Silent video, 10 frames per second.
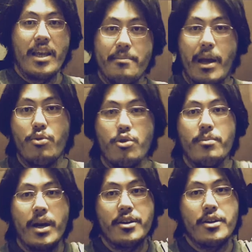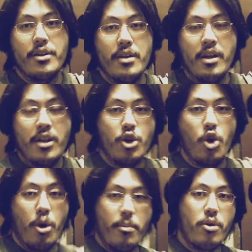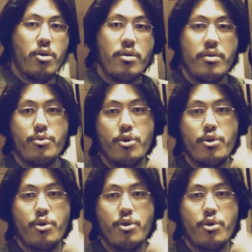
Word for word: in my room under normal